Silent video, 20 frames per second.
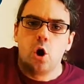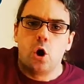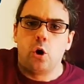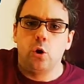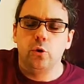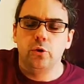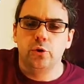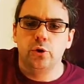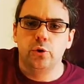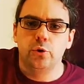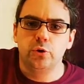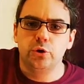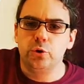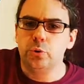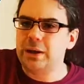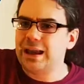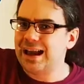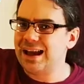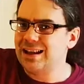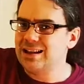although you
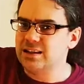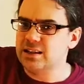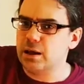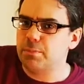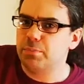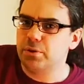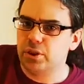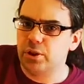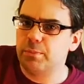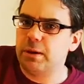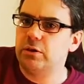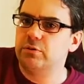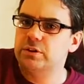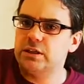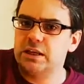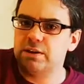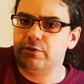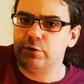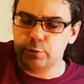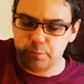can dampen them out
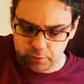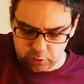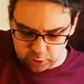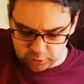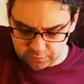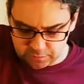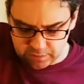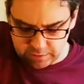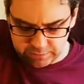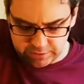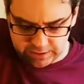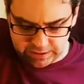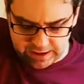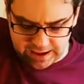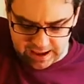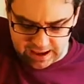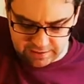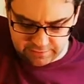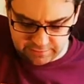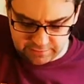if you pluck very
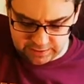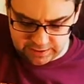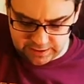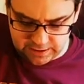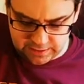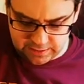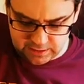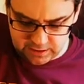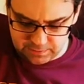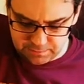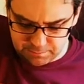carefully in the